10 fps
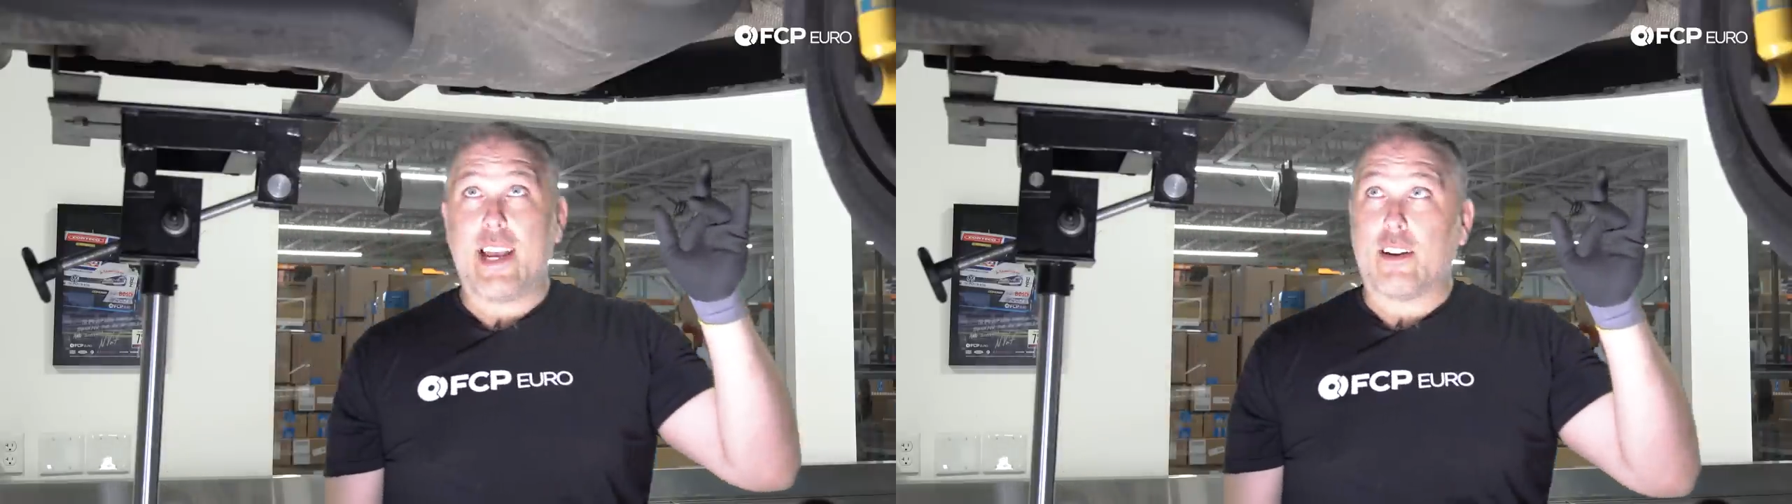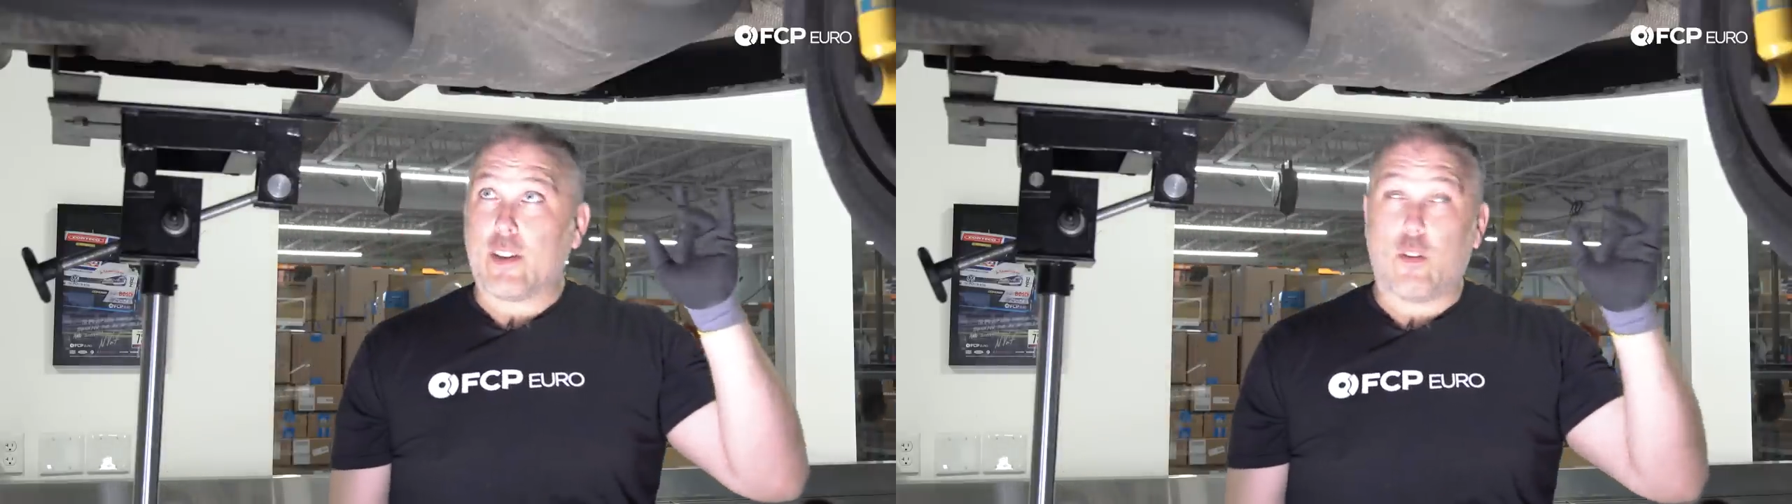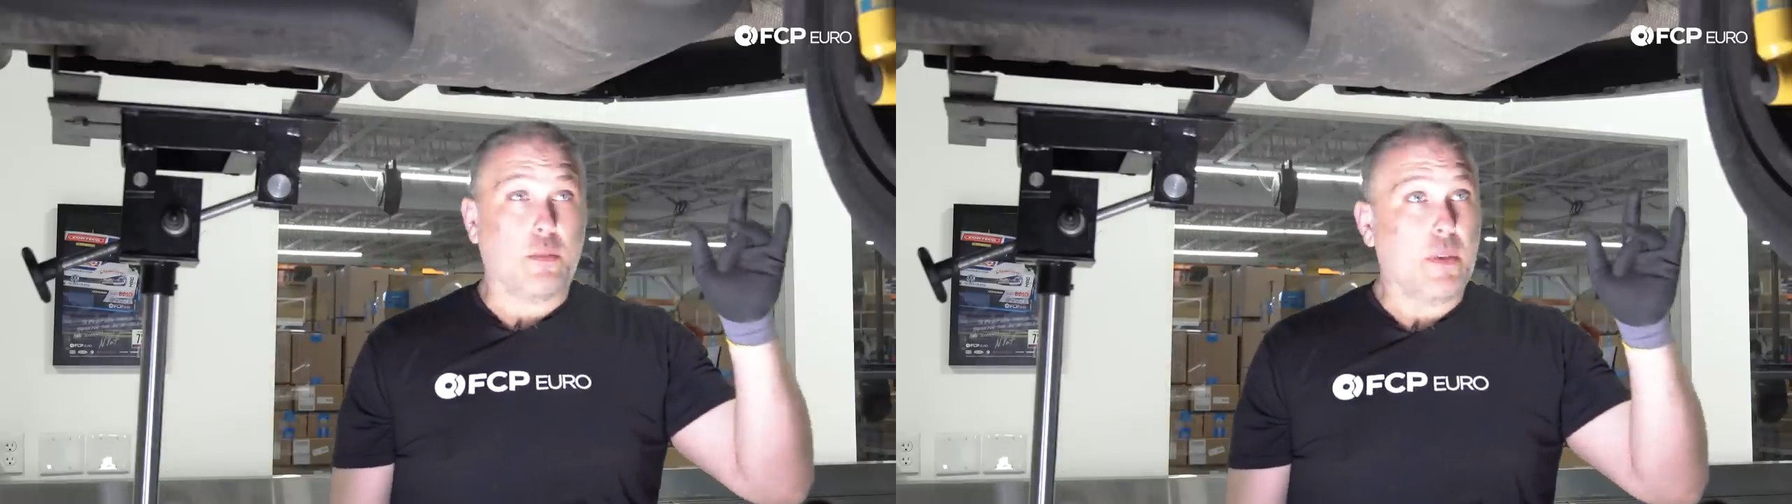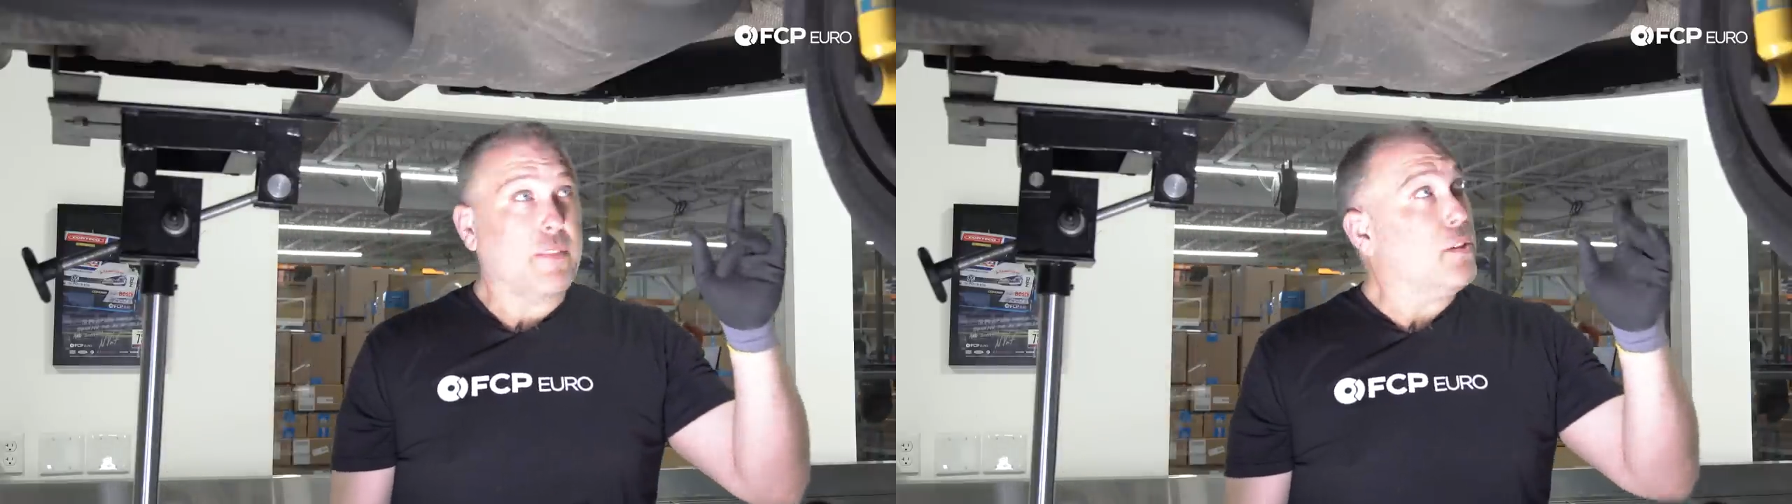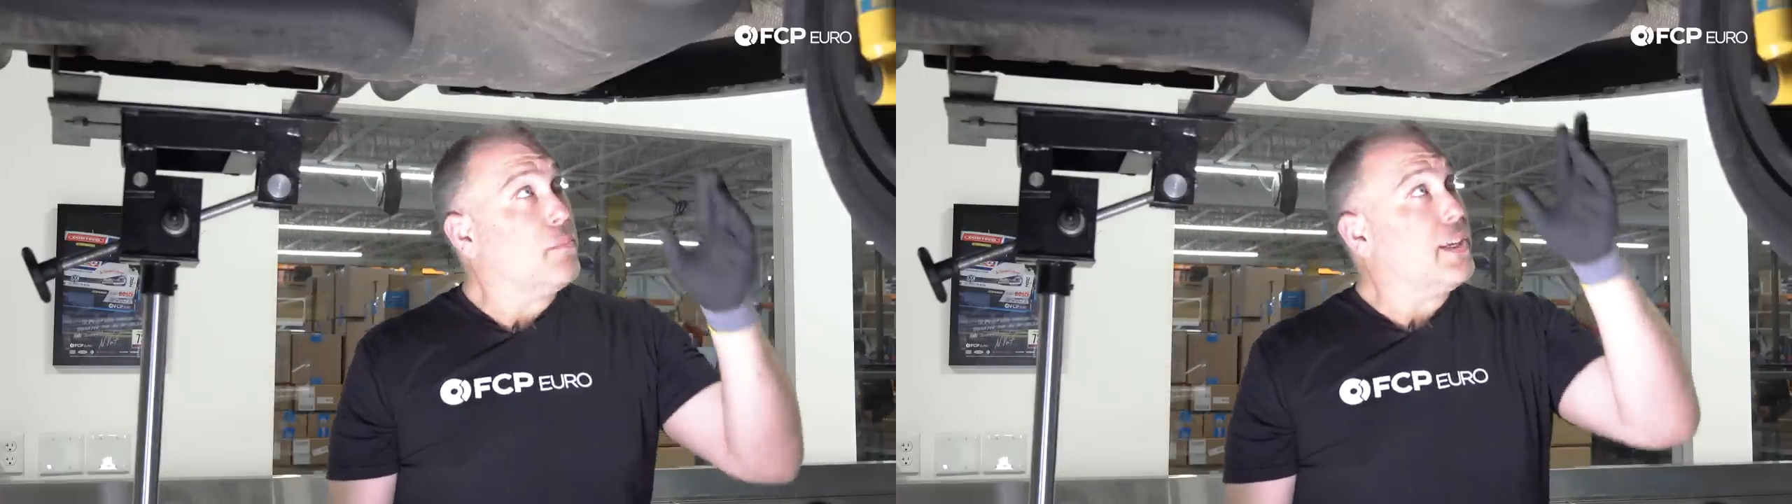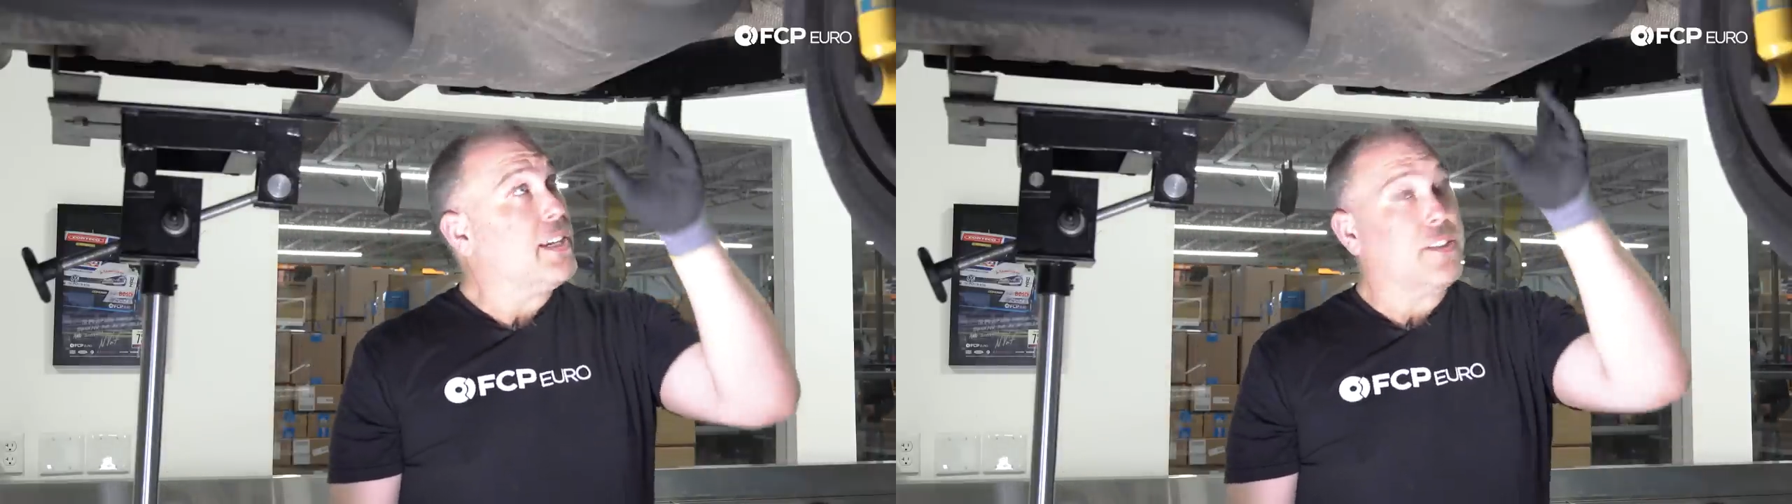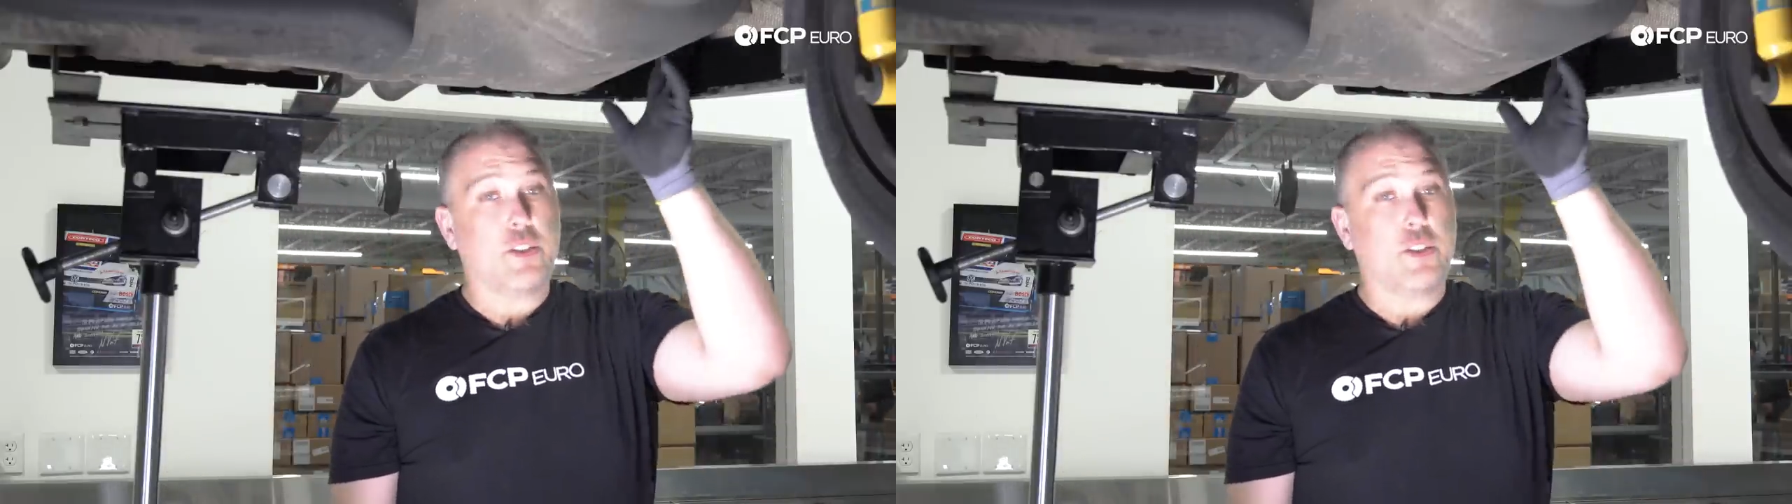hangers that hold the muffler in place,